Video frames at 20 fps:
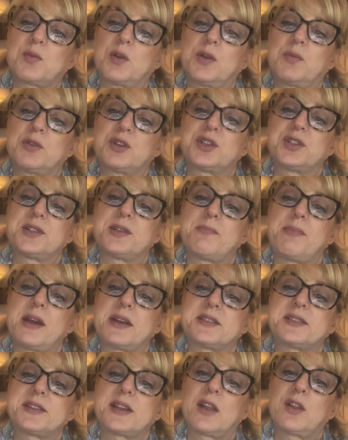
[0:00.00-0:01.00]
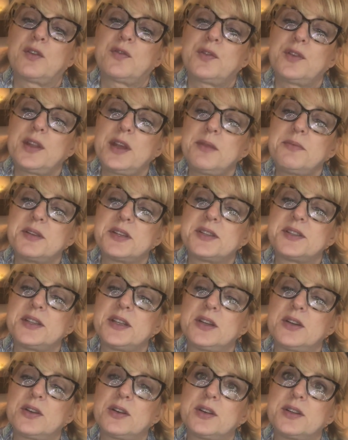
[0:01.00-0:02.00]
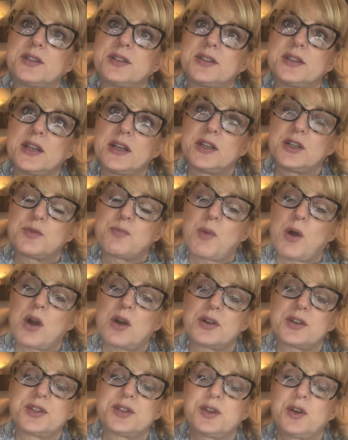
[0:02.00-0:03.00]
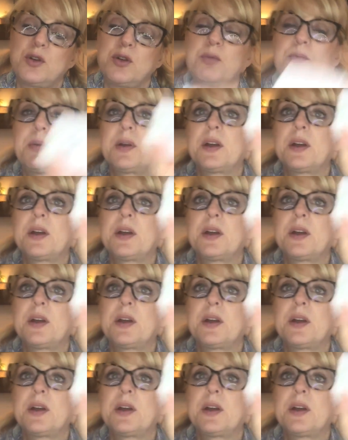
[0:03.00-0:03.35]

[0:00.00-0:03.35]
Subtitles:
one, which is a bestseller for them, the Cedar and Sage Bar Soap.